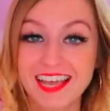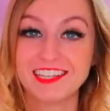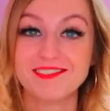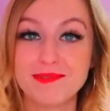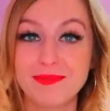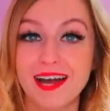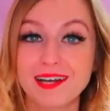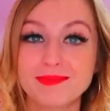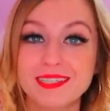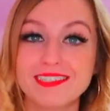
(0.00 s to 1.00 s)
any of it
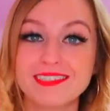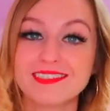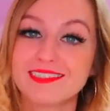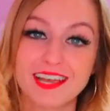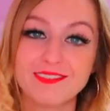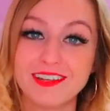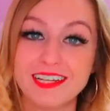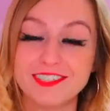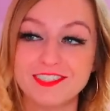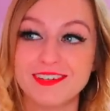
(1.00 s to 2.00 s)
back because I
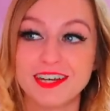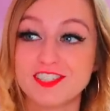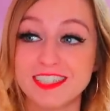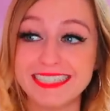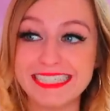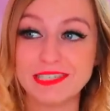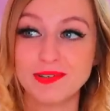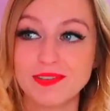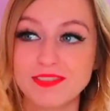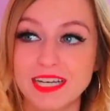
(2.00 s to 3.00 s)
really do actually need
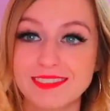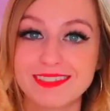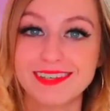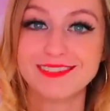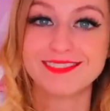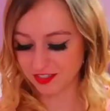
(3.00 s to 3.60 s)
all of that stuff.